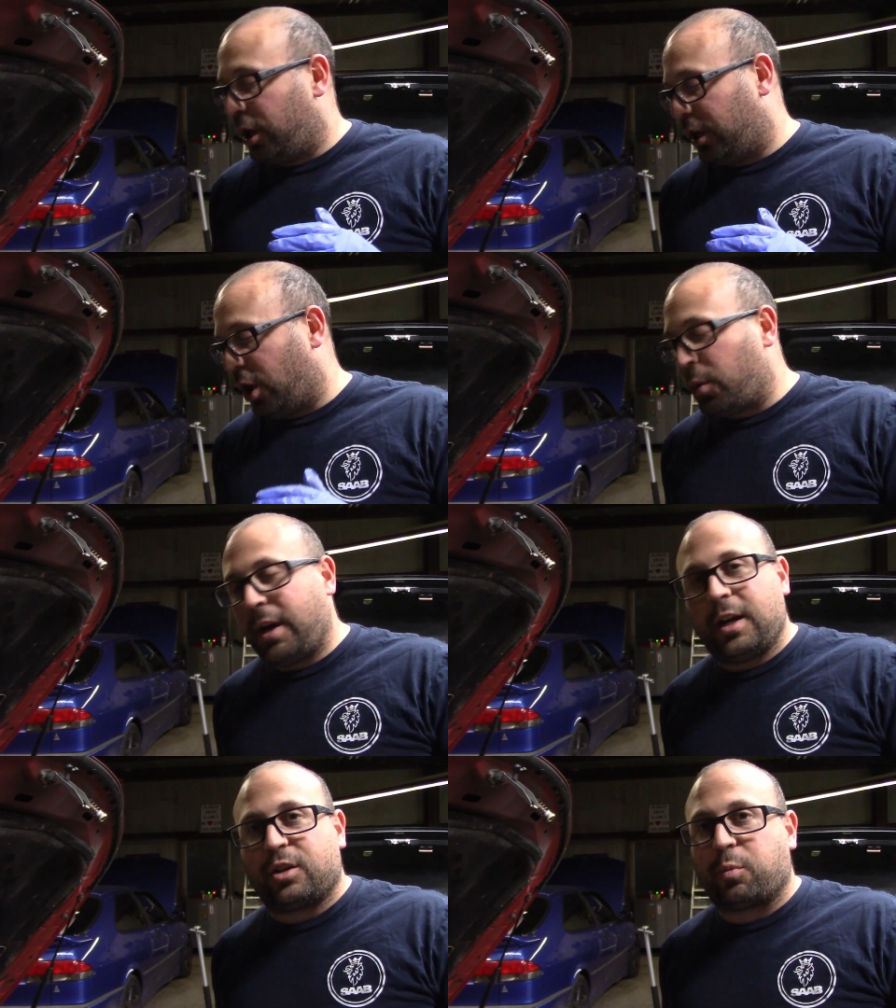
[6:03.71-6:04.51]
You don't
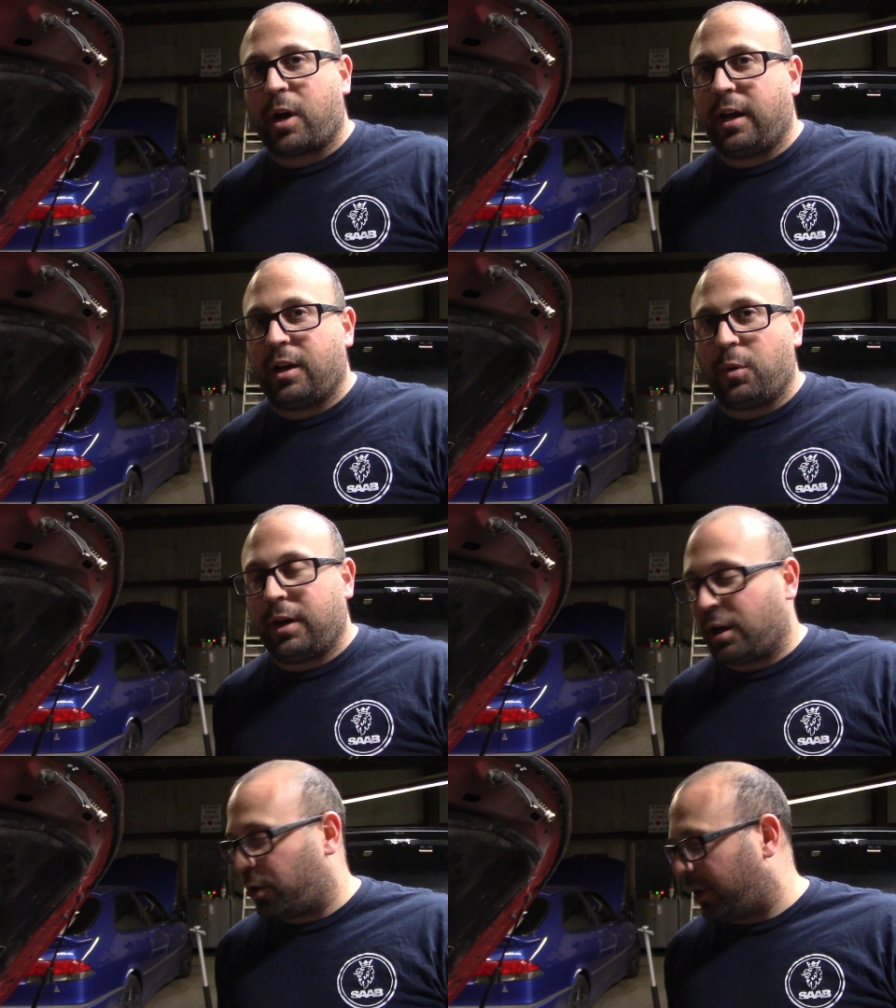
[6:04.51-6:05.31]
need to spray. You don't
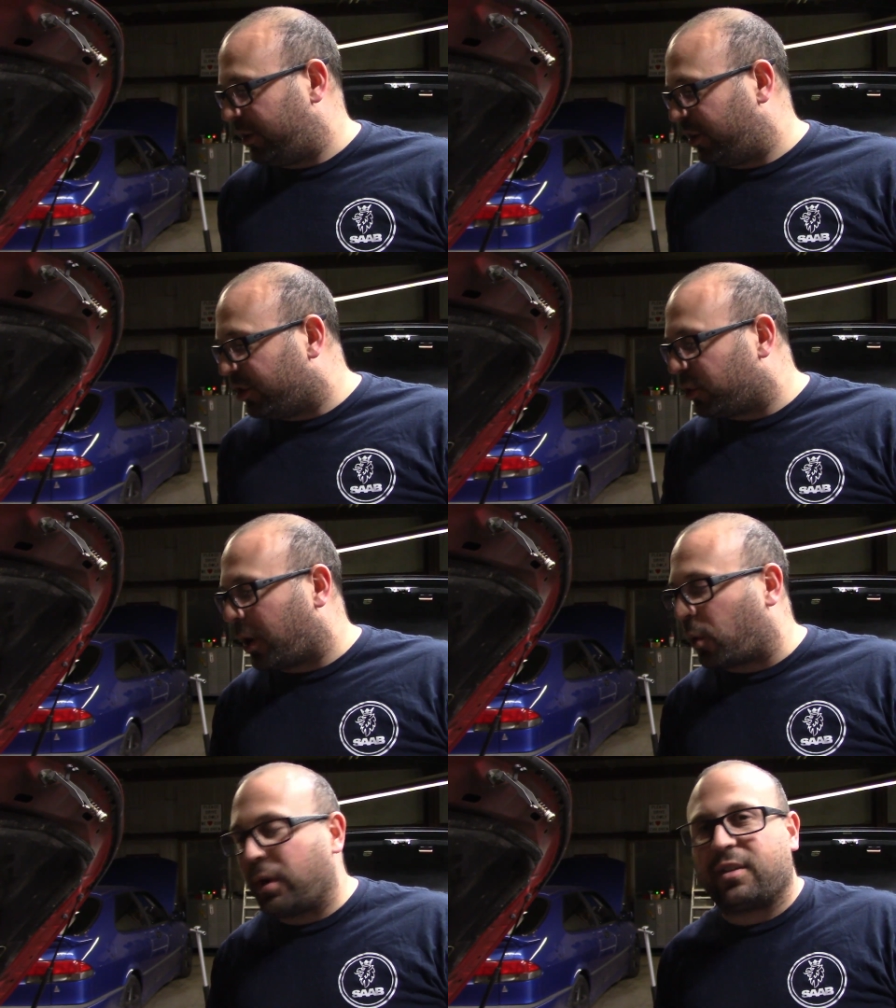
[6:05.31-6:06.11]
need to go crazy. You just
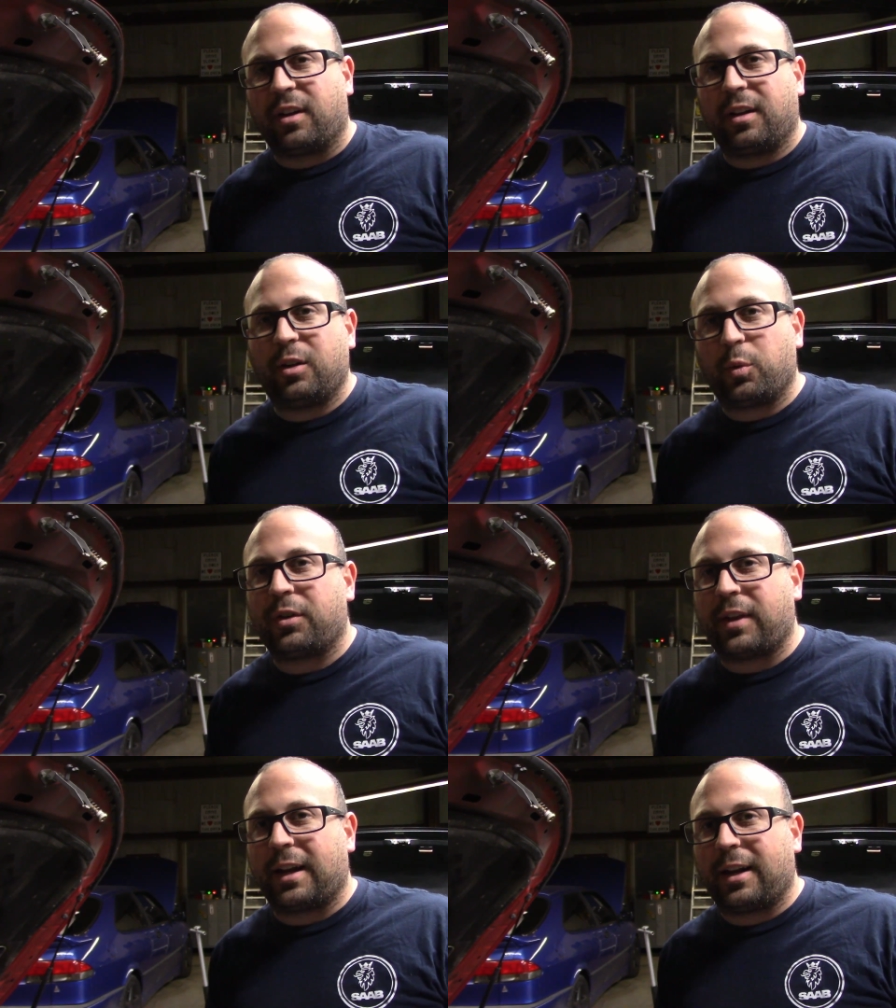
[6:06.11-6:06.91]
want to rinse, a,
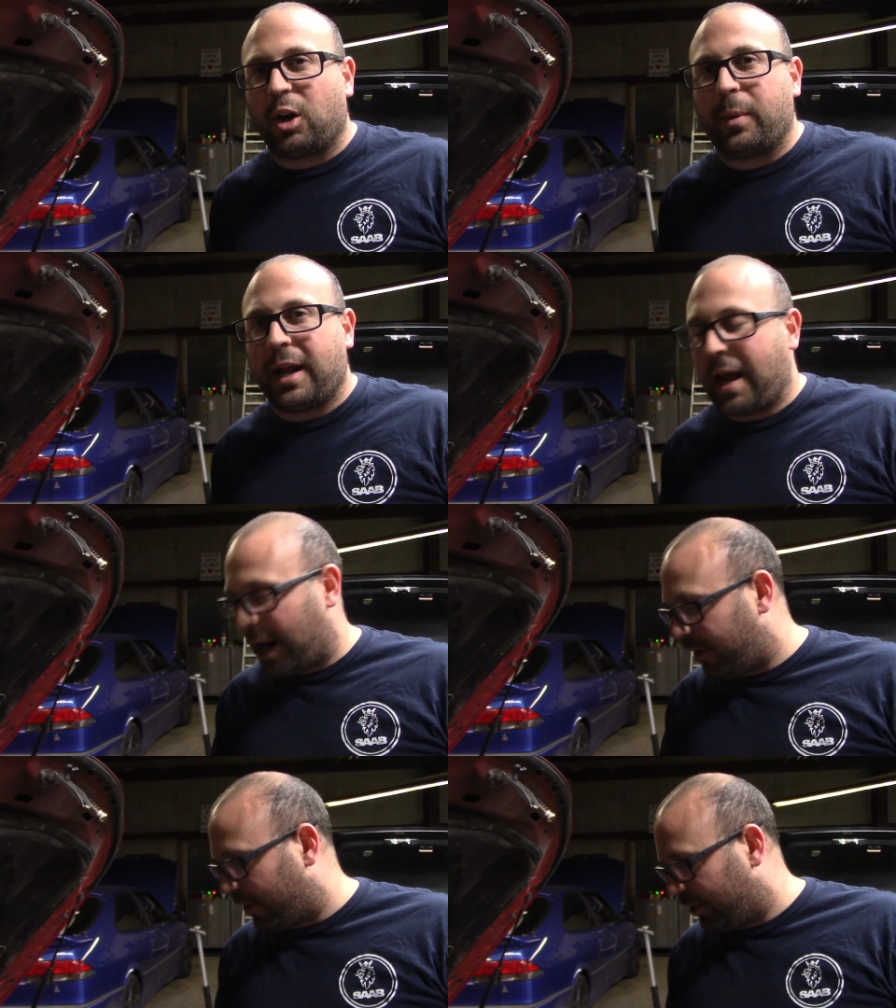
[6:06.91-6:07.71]
rinse that little bit of
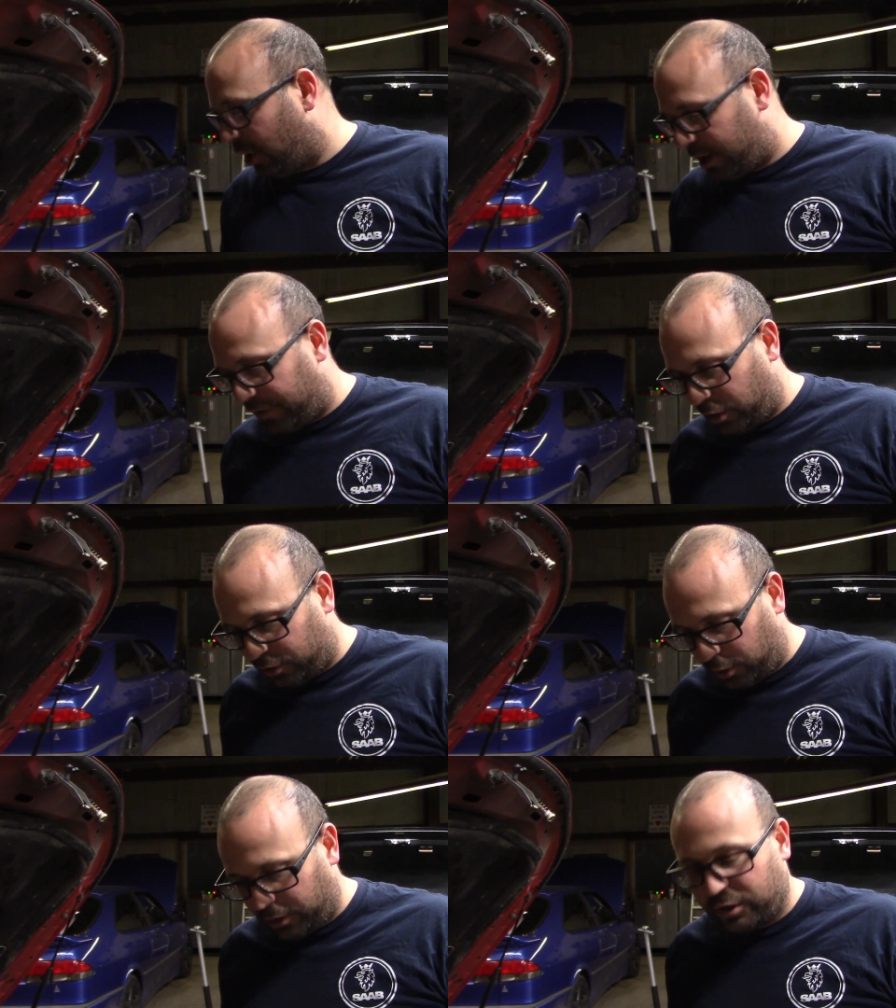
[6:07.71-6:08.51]
antifreeze off there
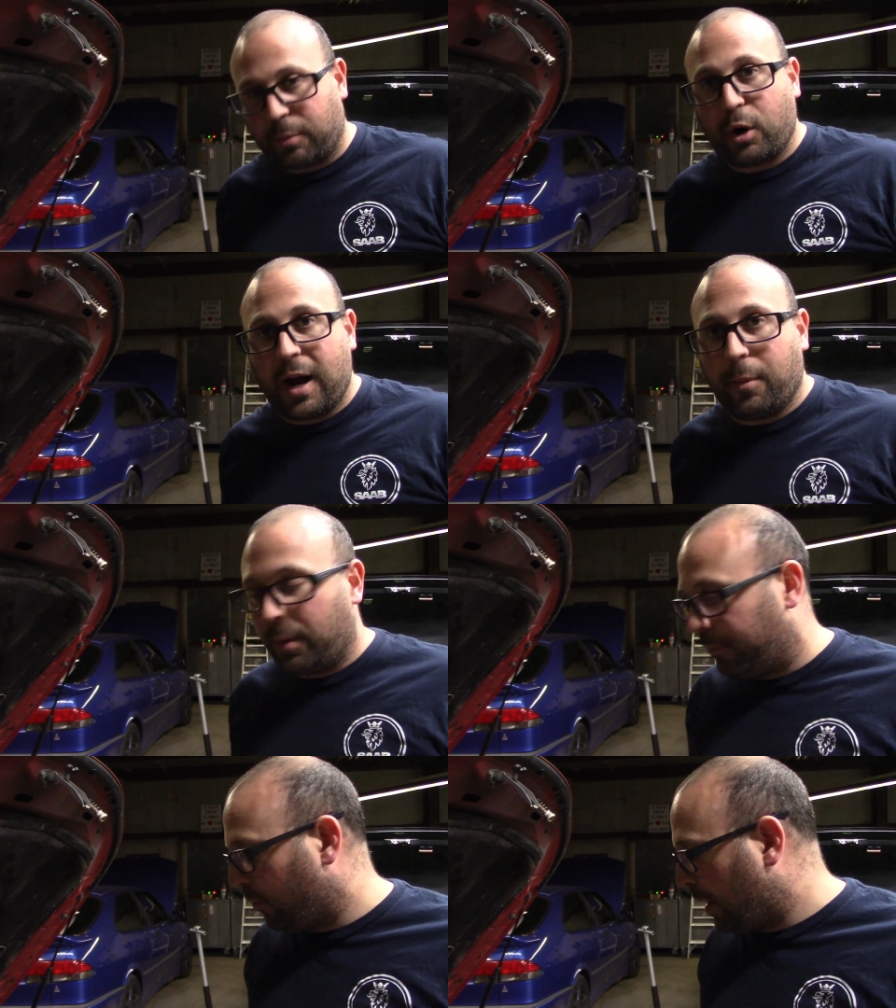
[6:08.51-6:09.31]
so there isn't a
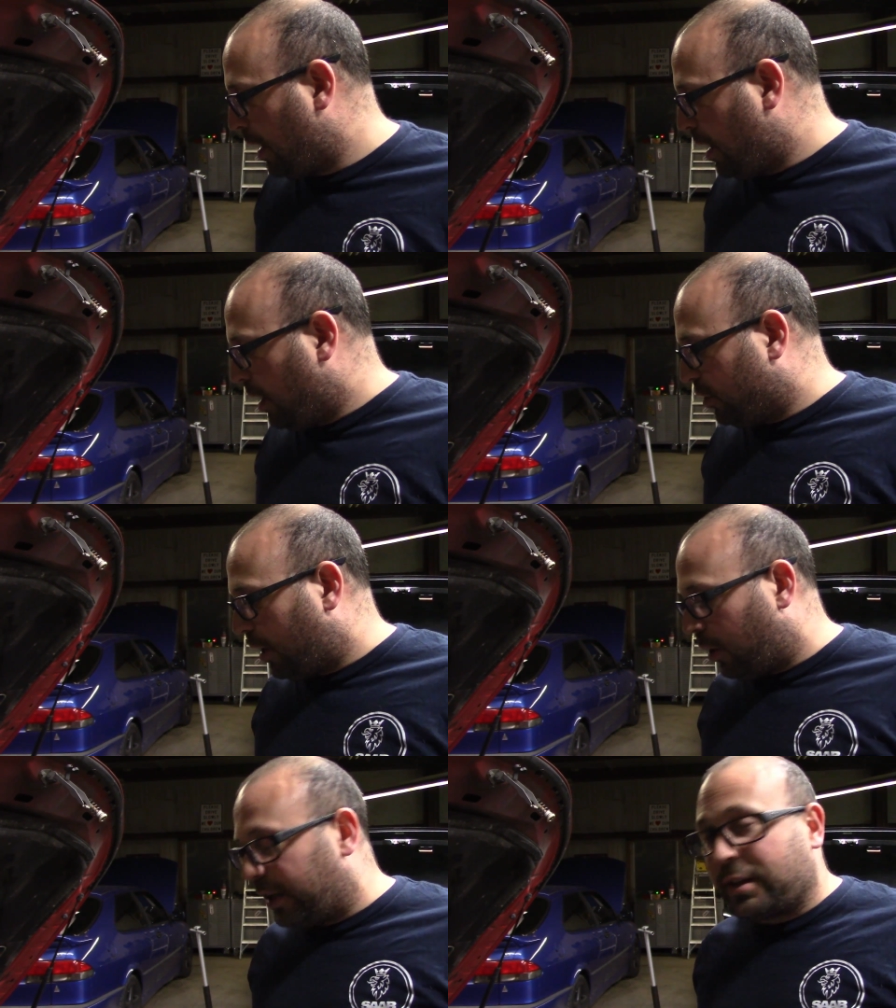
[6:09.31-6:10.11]
problem. So
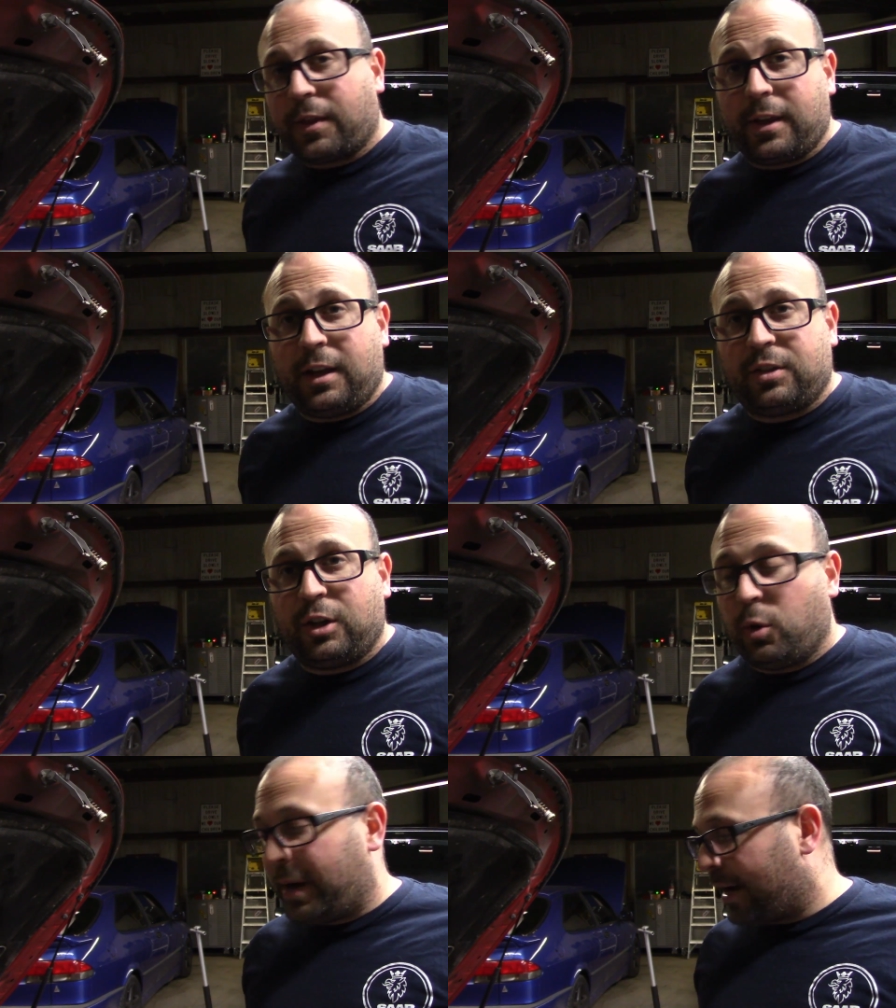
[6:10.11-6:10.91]
now let's get the
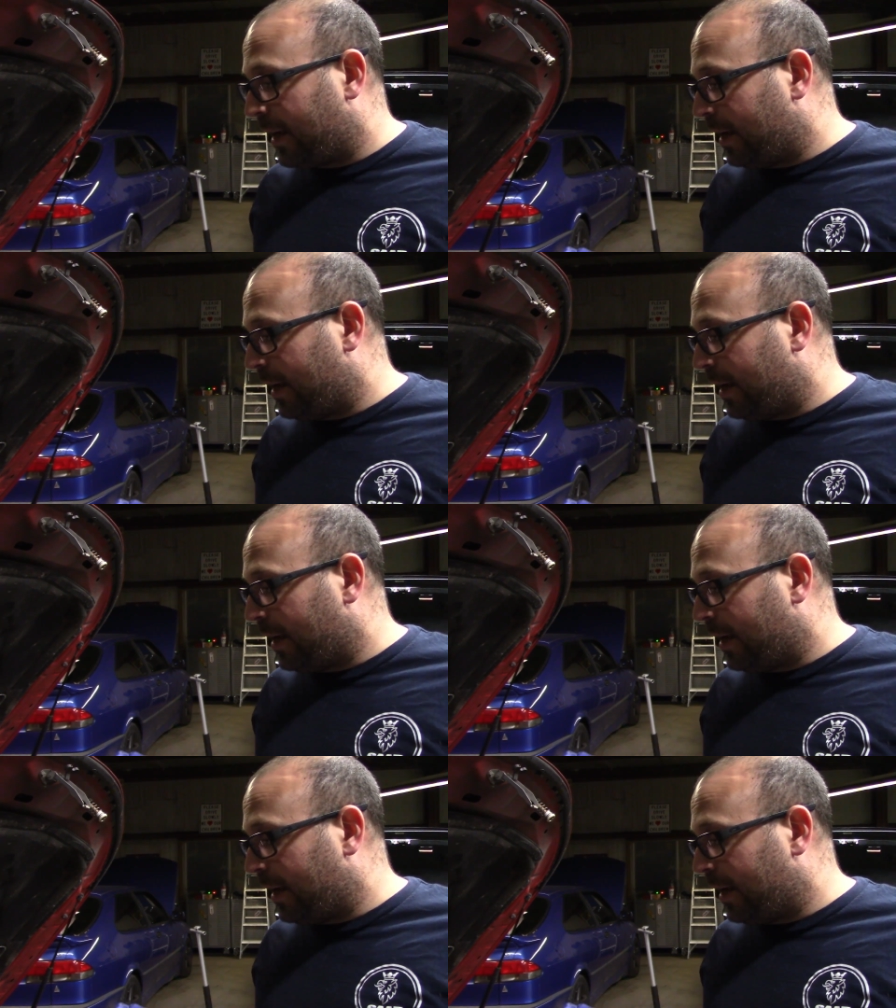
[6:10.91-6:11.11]
ECU back